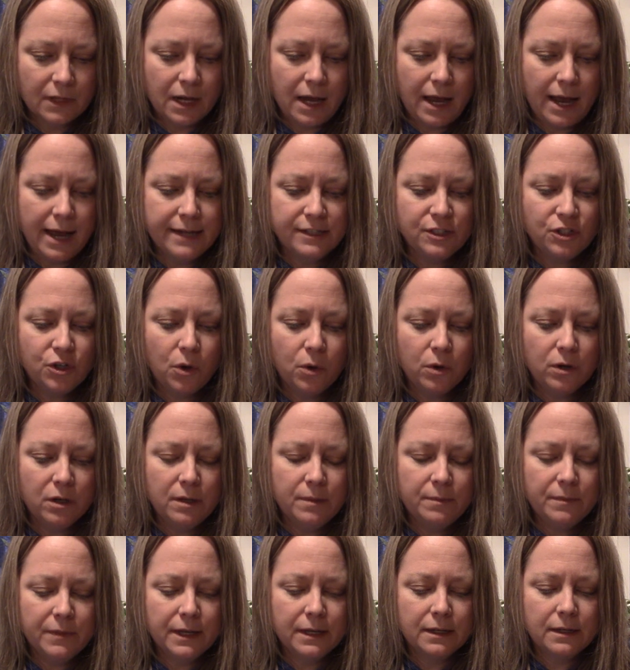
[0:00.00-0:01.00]
I told
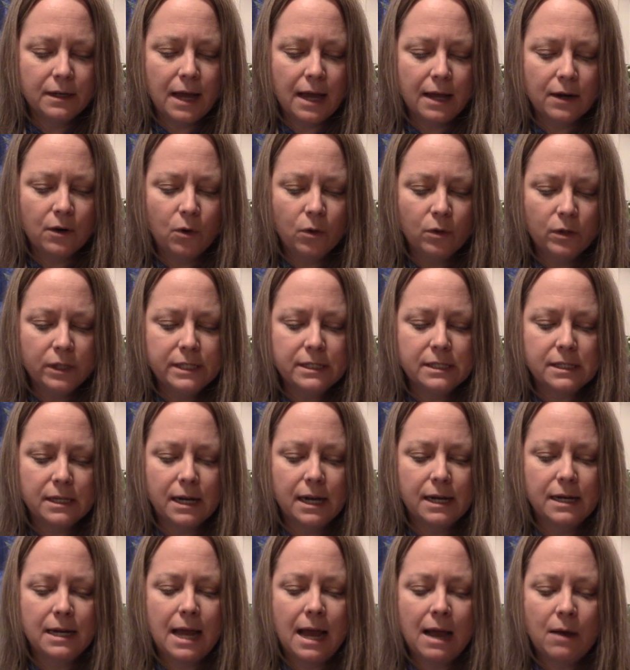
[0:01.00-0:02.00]
him that not only did
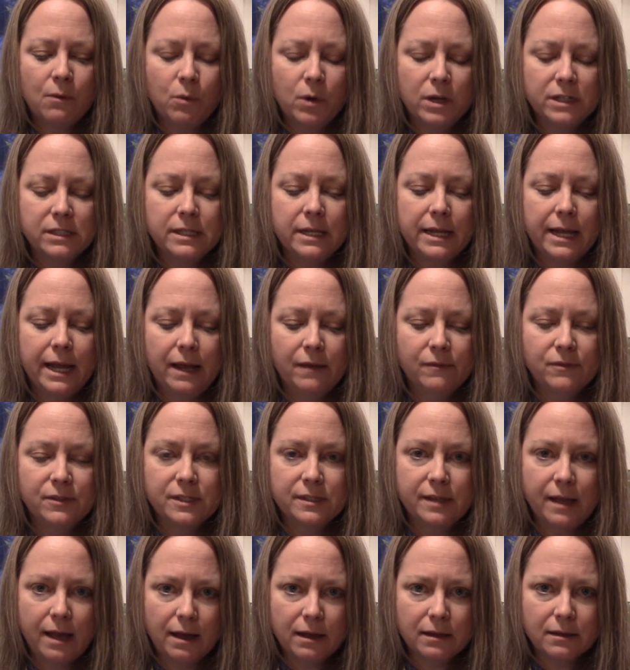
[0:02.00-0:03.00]
I not want to have
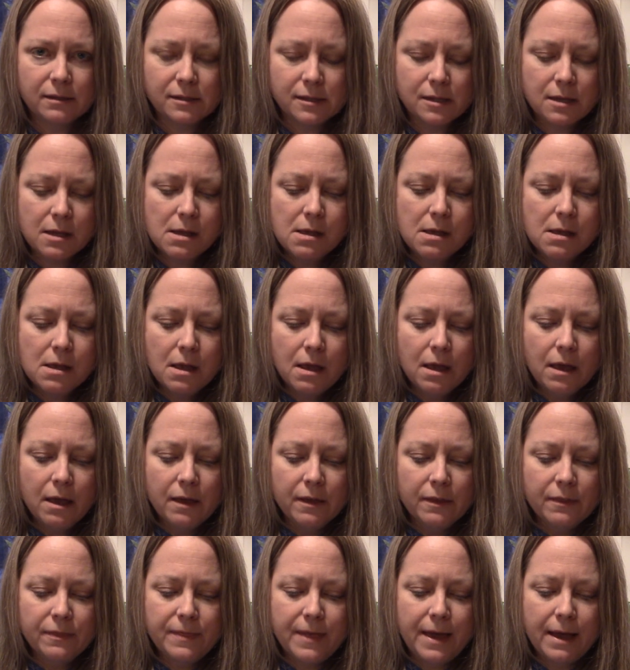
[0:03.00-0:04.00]
sex,
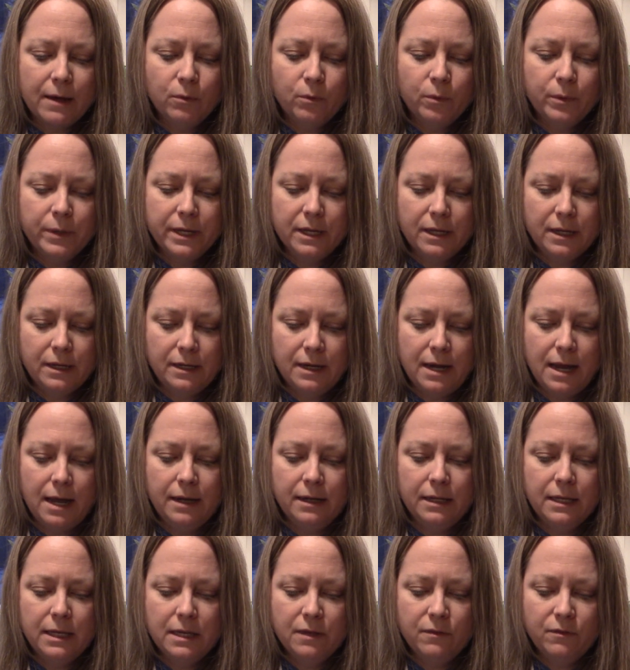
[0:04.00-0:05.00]
that we had
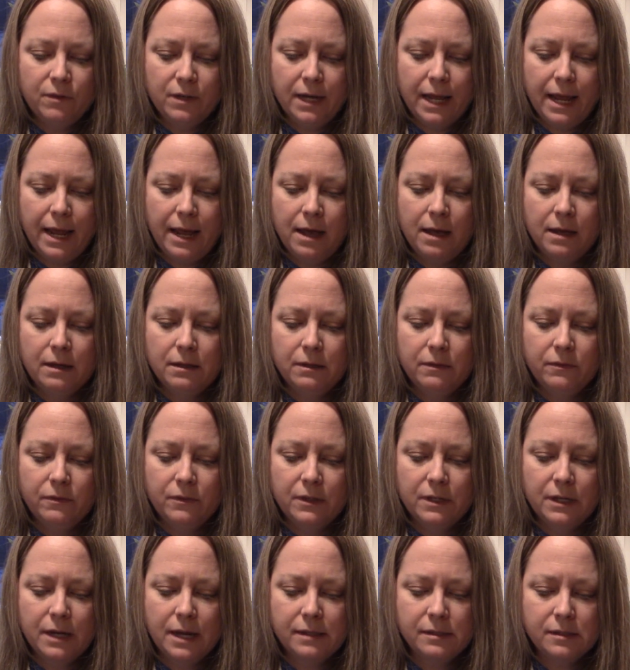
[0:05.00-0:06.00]
not even had the
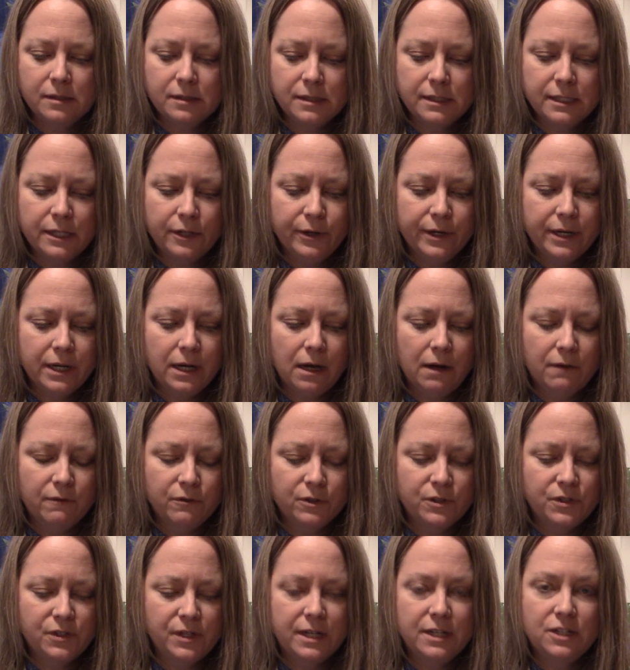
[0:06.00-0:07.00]
necessary
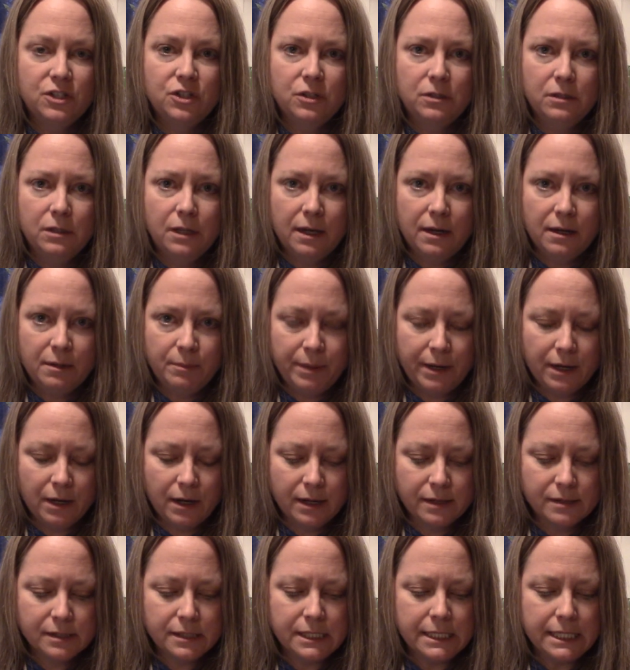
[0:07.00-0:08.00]
conversation yet about
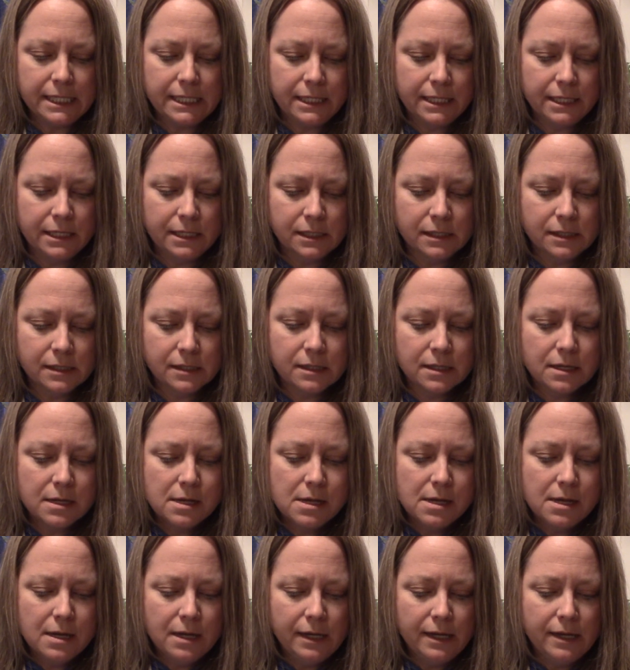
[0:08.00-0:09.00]
STDs.
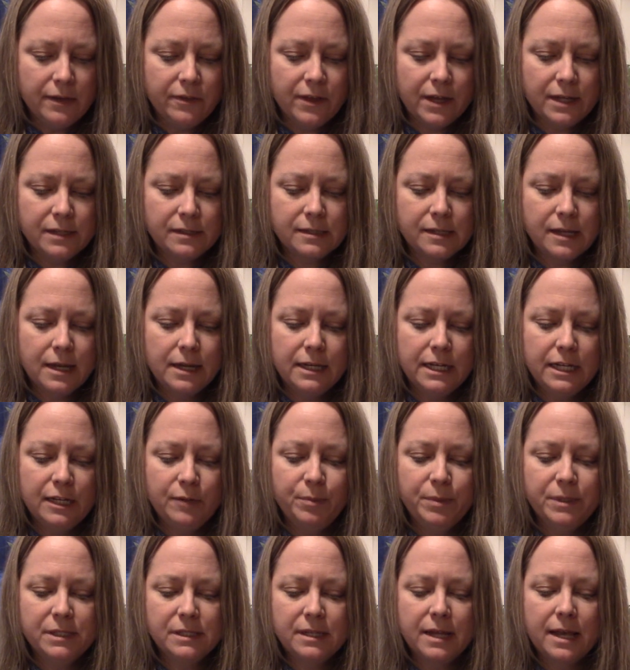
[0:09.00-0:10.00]
He then said he'd
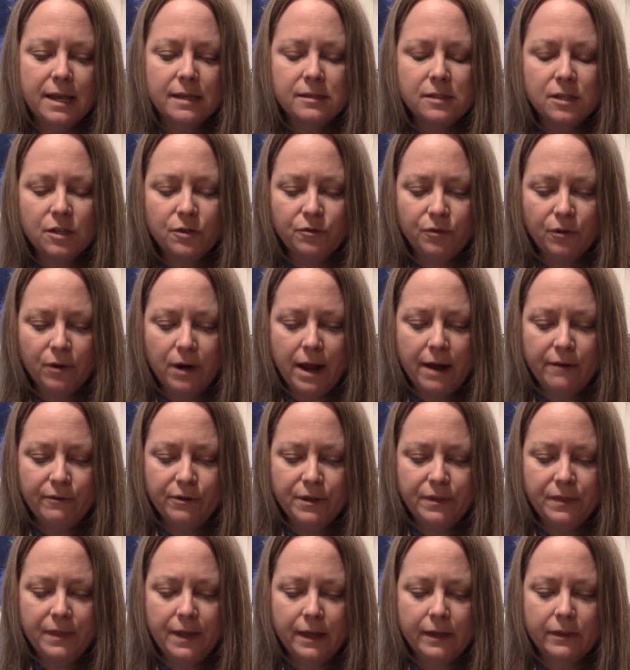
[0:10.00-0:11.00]
been tested for
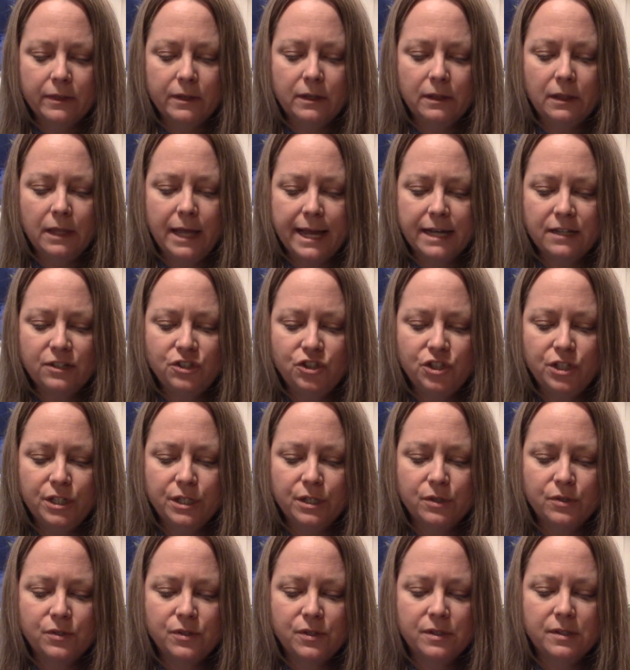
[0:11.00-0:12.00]
everything in the last
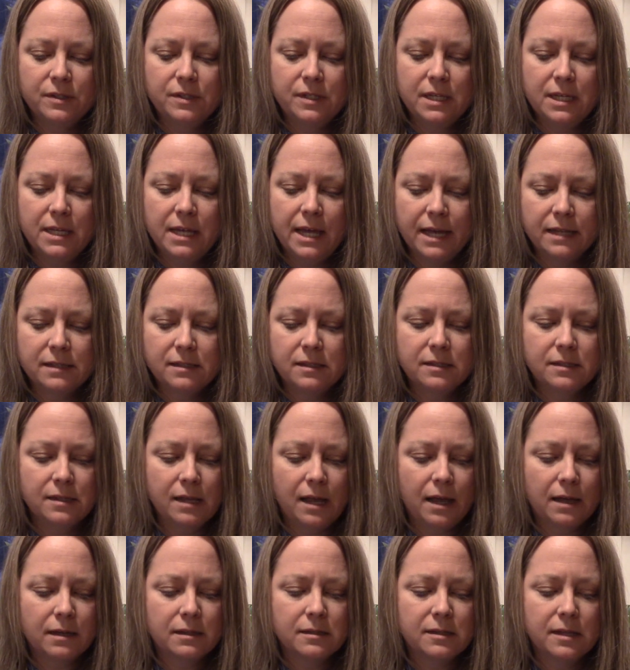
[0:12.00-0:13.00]
year since he had
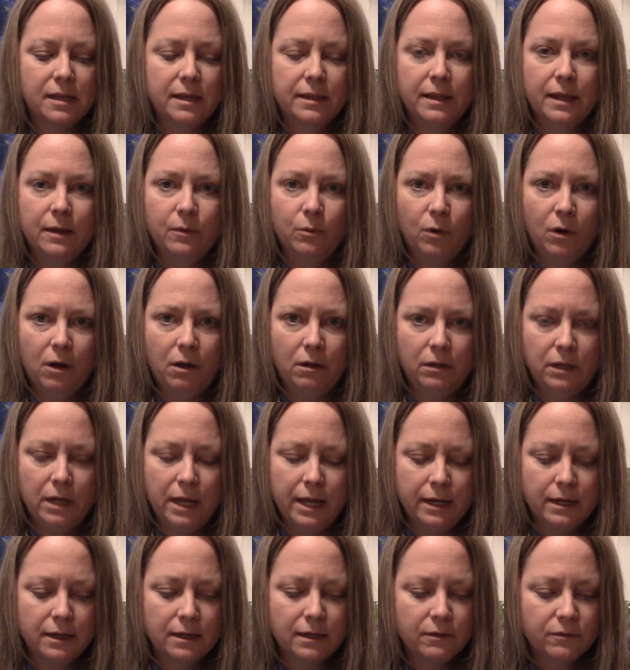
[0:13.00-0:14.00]
sex, and they were all
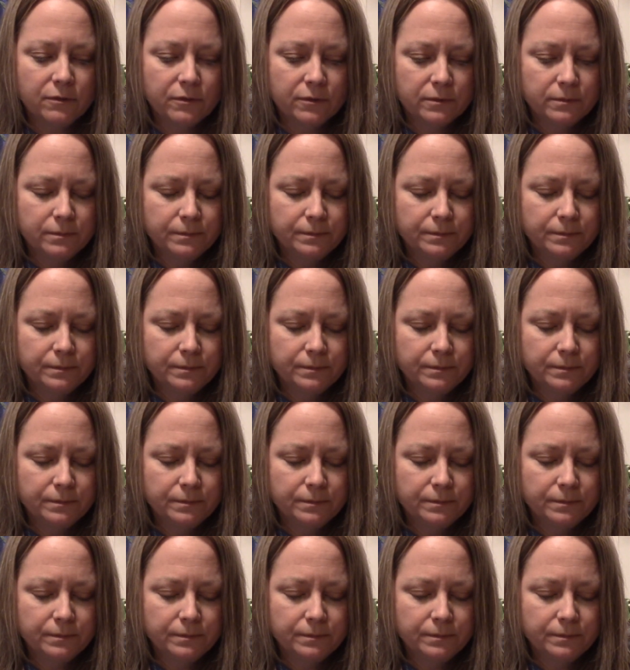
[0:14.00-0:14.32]
negative.